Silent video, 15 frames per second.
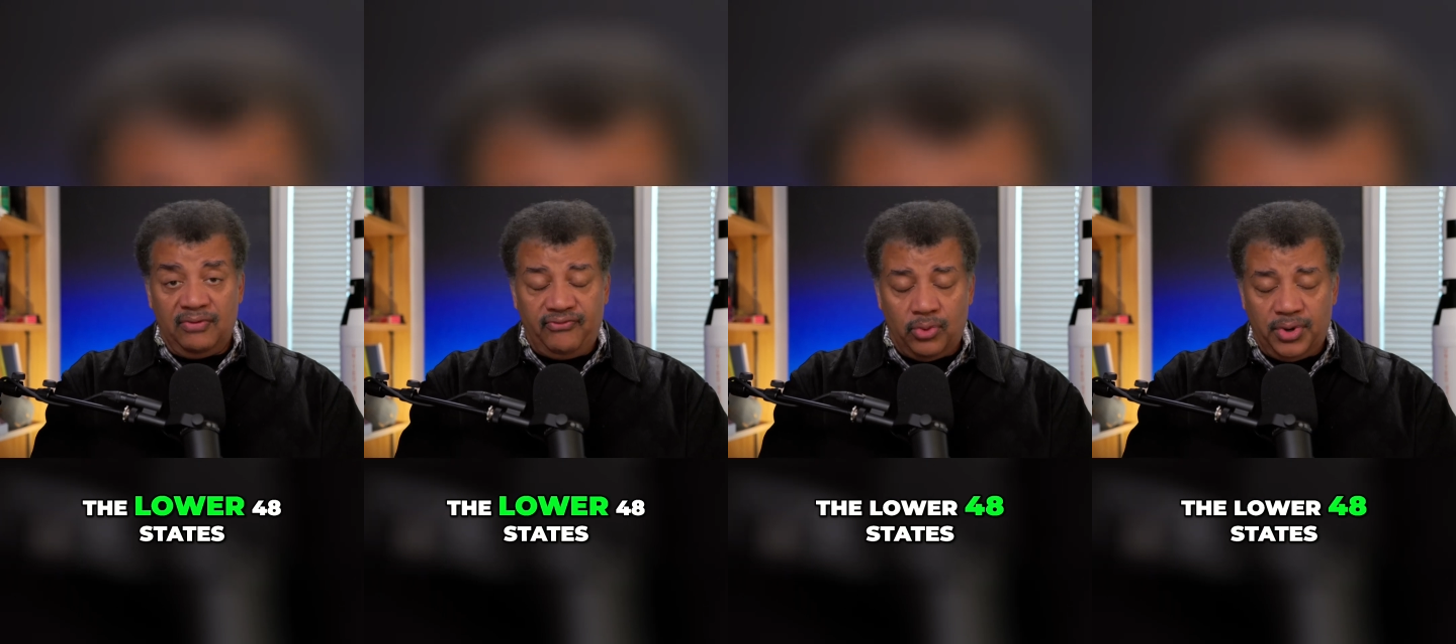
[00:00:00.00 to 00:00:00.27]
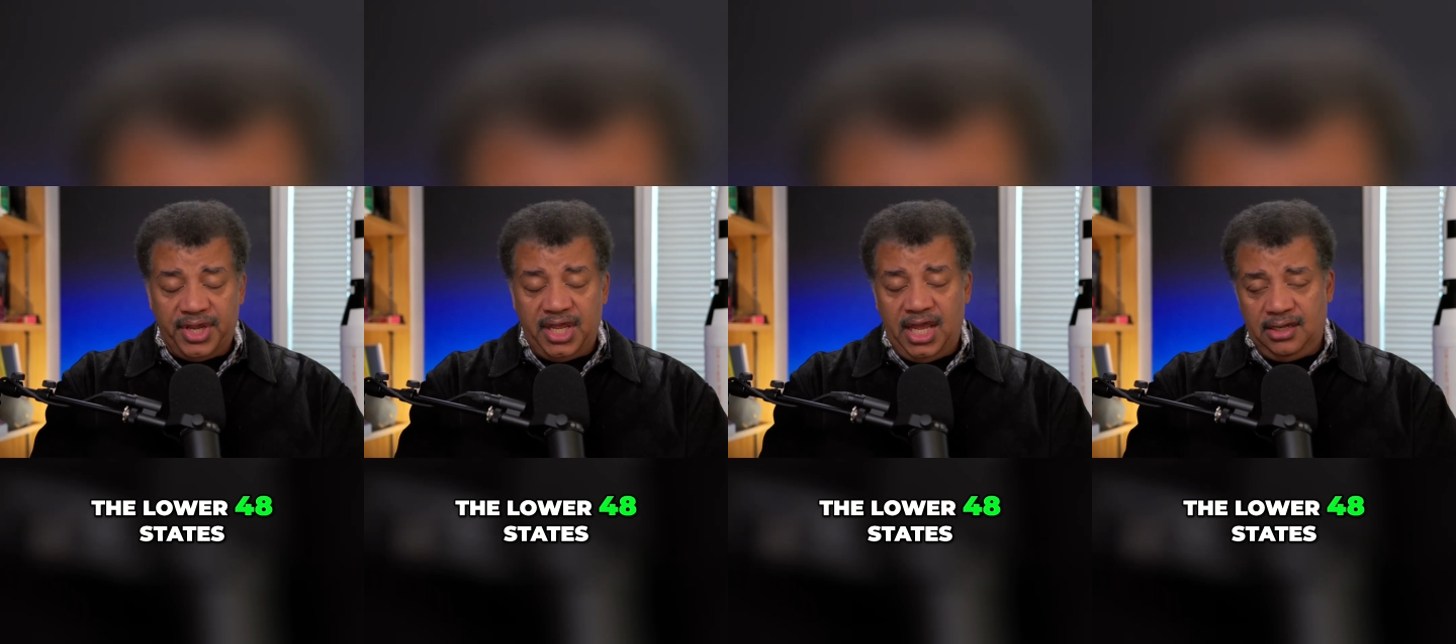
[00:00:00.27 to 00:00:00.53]

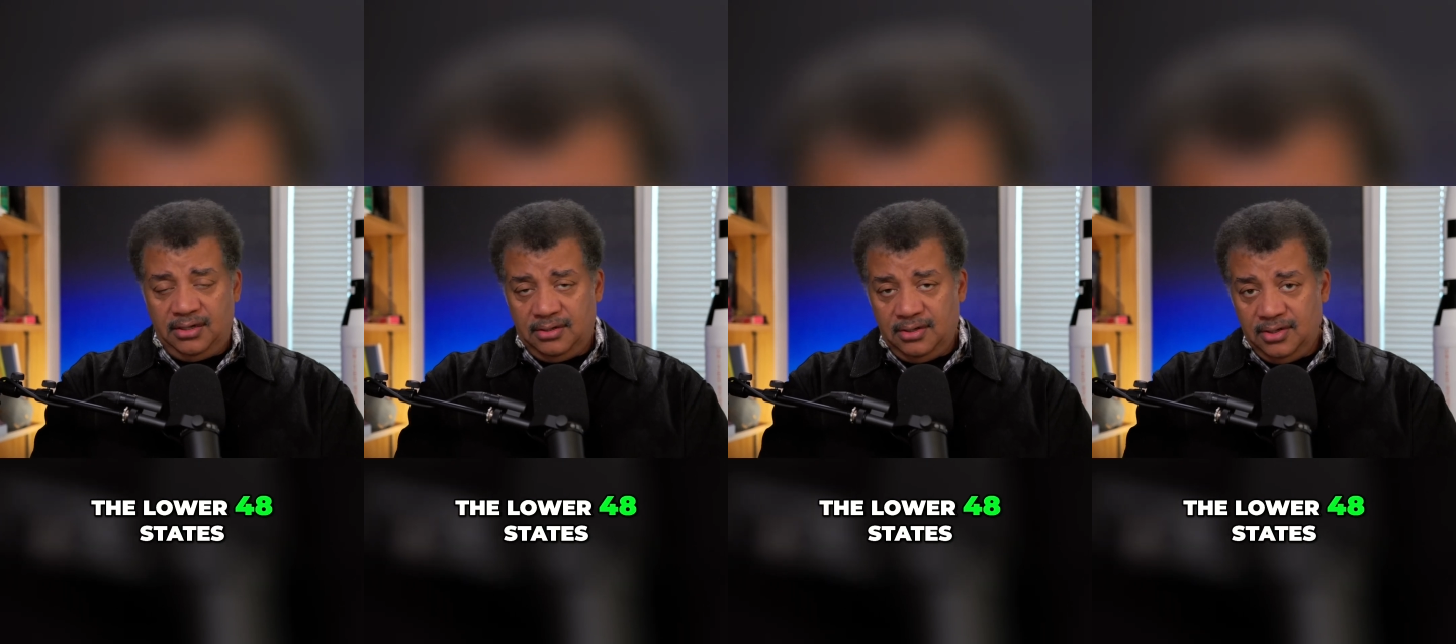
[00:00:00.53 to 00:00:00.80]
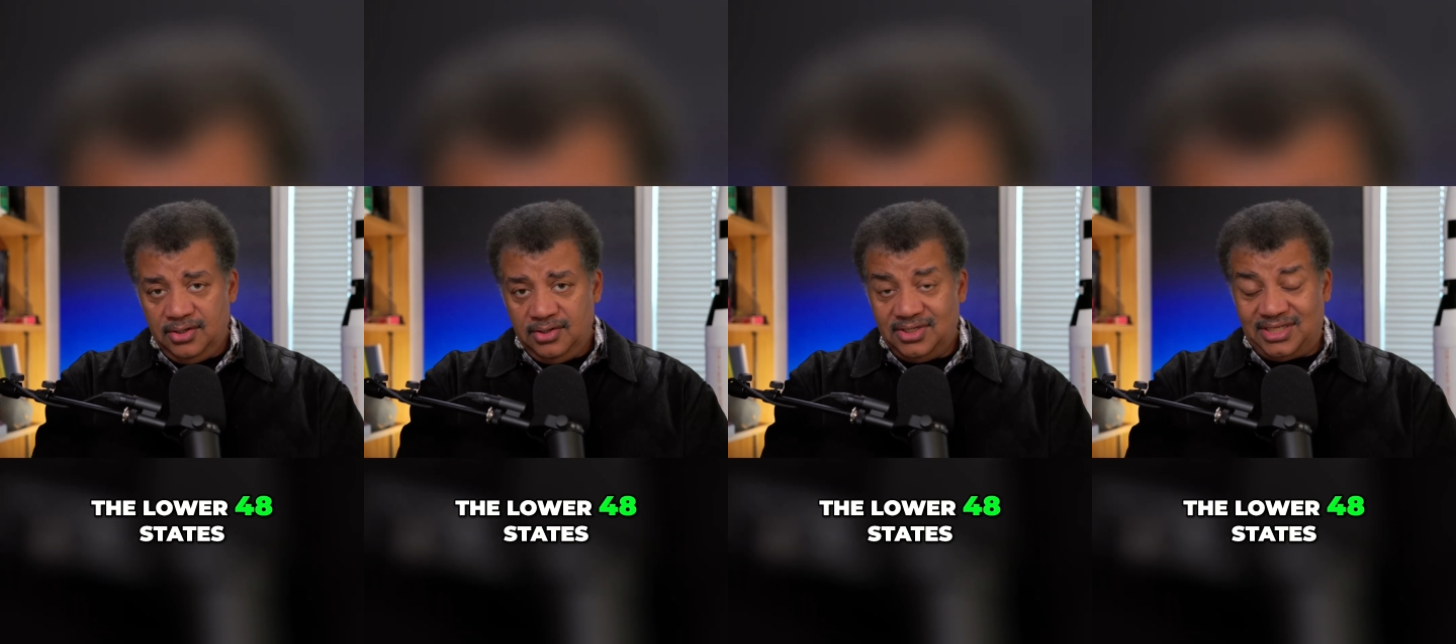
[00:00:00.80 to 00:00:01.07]
48
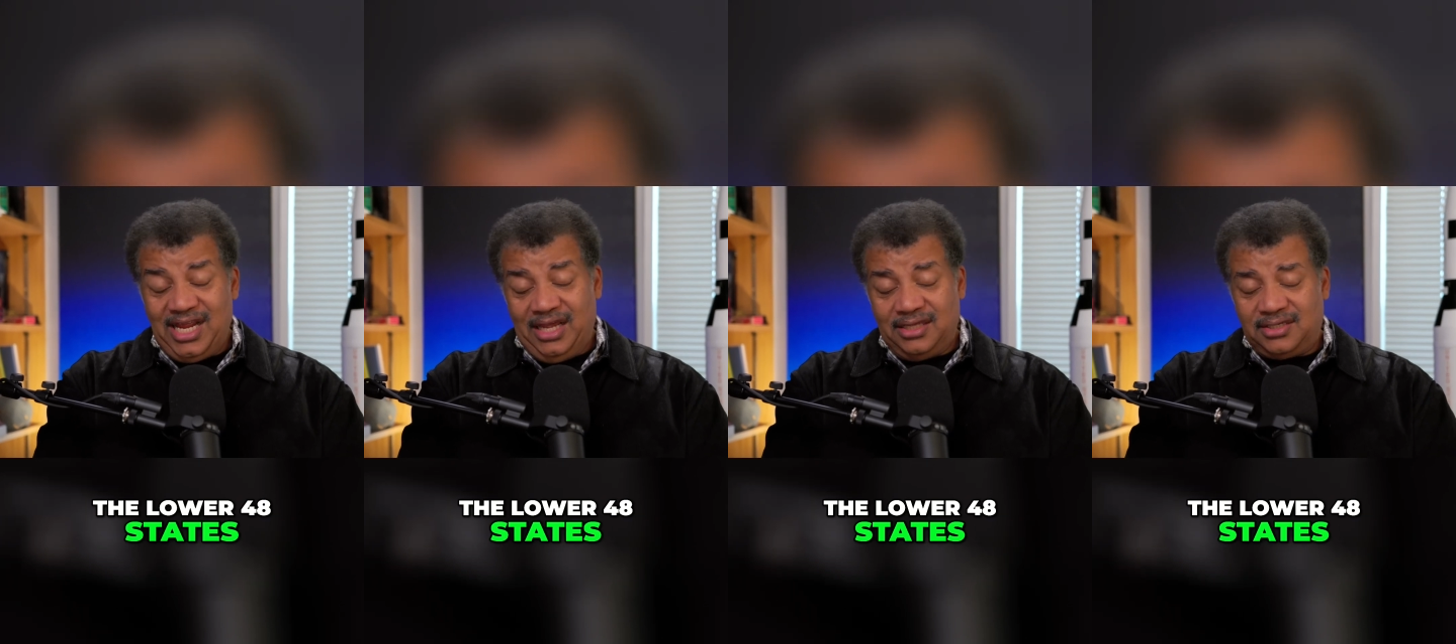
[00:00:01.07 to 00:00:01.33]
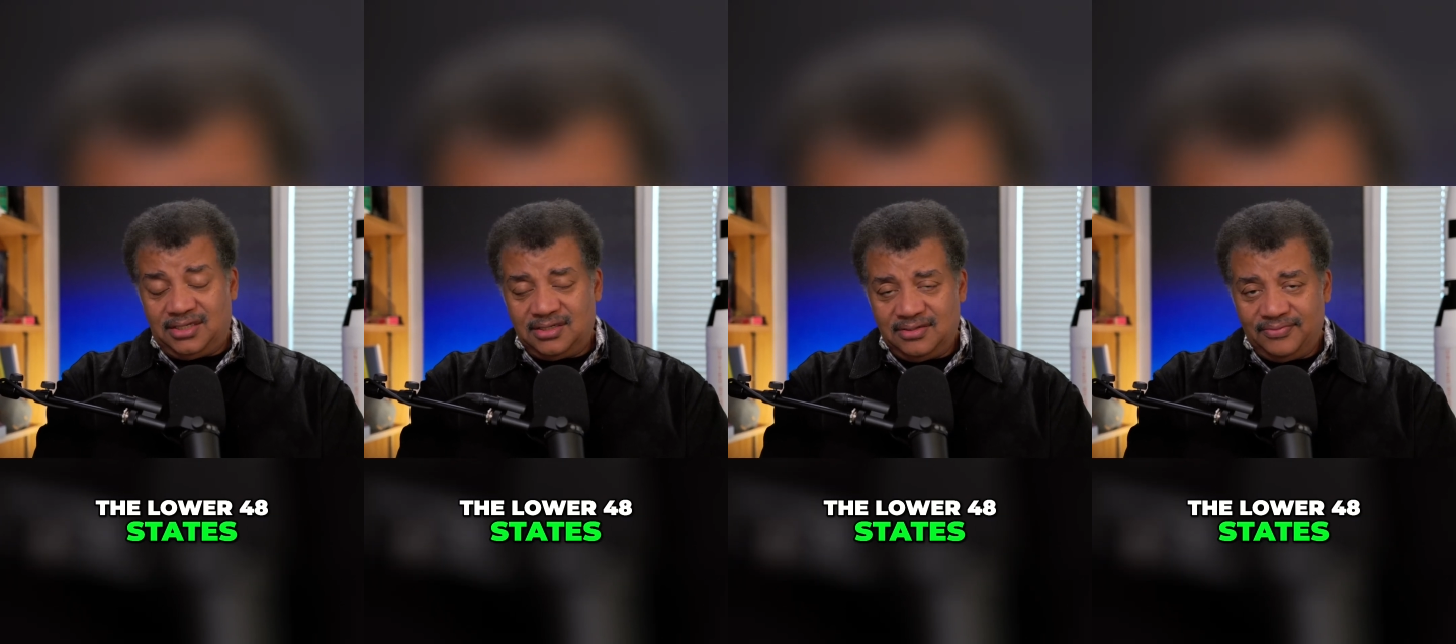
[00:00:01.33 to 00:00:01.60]

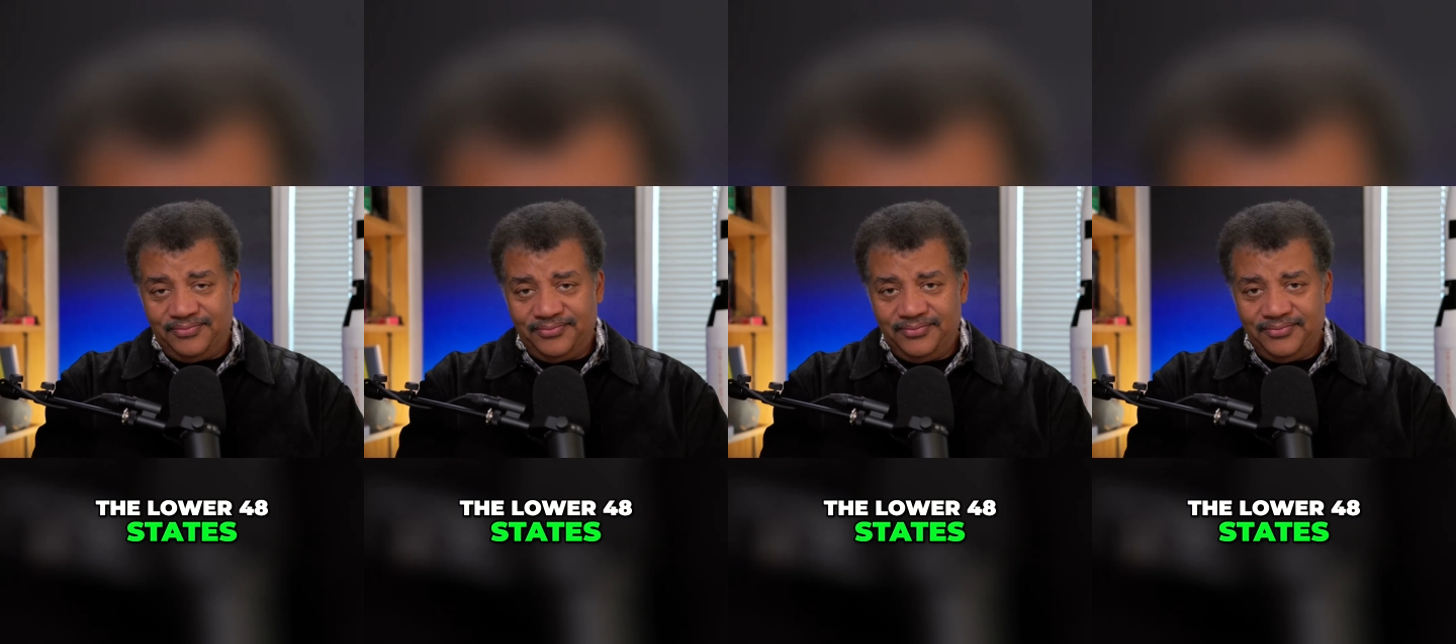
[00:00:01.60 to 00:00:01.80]
states?